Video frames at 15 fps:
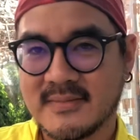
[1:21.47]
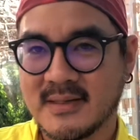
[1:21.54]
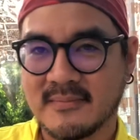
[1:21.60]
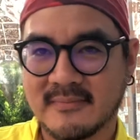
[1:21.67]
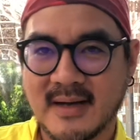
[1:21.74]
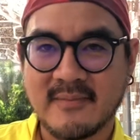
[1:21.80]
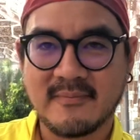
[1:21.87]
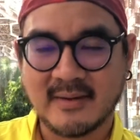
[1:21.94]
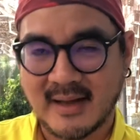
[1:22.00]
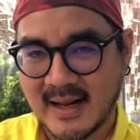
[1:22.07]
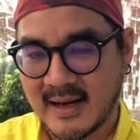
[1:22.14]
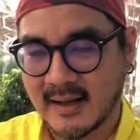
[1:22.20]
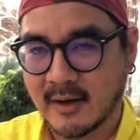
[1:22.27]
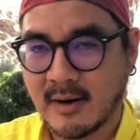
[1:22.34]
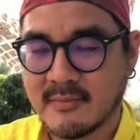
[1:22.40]
I'm kind
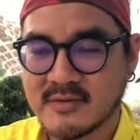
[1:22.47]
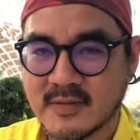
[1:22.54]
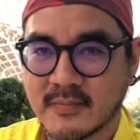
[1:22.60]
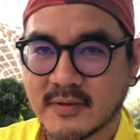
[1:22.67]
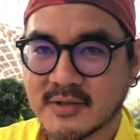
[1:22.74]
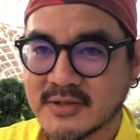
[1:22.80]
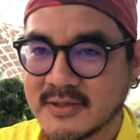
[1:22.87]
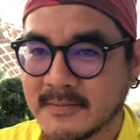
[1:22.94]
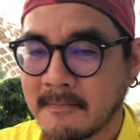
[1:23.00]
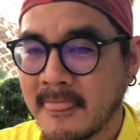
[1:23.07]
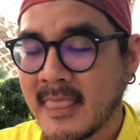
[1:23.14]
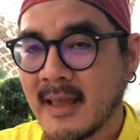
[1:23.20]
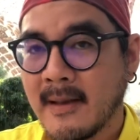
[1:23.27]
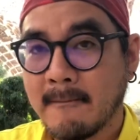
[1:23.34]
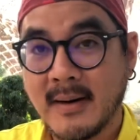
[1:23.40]
of clumsy person,
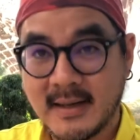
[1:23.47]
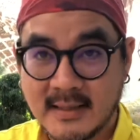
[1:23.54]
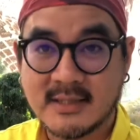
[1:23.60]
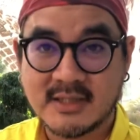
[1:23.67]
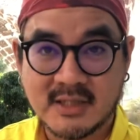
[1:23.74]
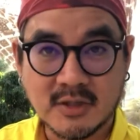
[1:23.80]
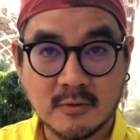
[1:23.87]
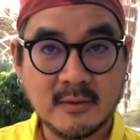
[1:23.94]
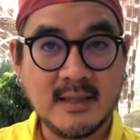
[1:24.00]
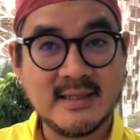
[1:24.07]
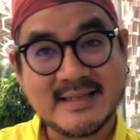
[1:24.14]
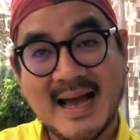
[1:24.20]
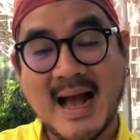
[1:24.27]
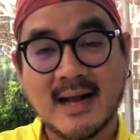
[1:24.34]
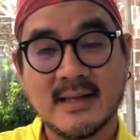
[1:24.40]
but it's still
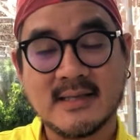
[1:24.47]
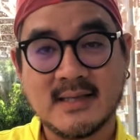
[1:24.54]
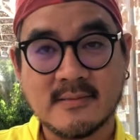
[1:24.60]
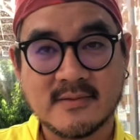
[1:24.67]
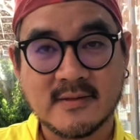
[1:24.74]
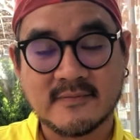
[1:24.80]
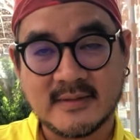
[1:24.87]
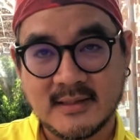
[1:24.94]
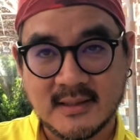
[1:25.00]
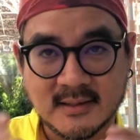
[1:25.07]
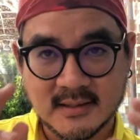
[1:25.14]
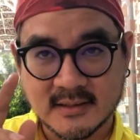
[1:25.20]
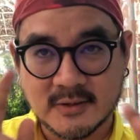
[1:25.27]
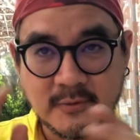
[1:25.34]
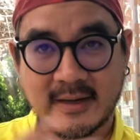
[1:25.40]
intact in terms of
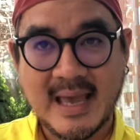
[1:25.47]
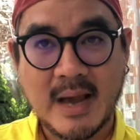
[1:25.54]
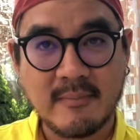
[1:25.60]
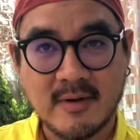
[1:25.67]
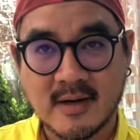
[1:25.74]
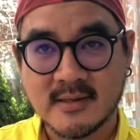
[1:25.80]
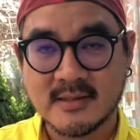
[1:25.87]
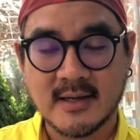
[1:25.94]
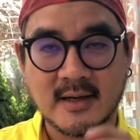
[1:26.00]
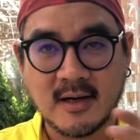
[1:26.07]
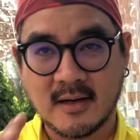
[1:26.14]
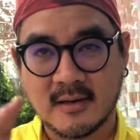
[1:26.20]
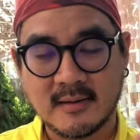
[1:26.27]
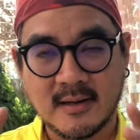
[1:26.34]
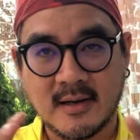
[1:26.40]
the two cameras that
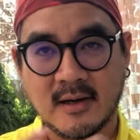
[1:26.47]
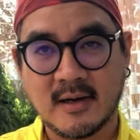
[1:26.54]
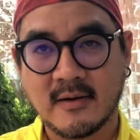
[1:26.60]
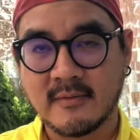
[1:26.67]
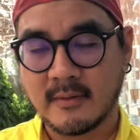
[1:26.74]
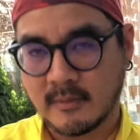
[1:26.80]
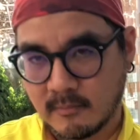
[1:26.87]
are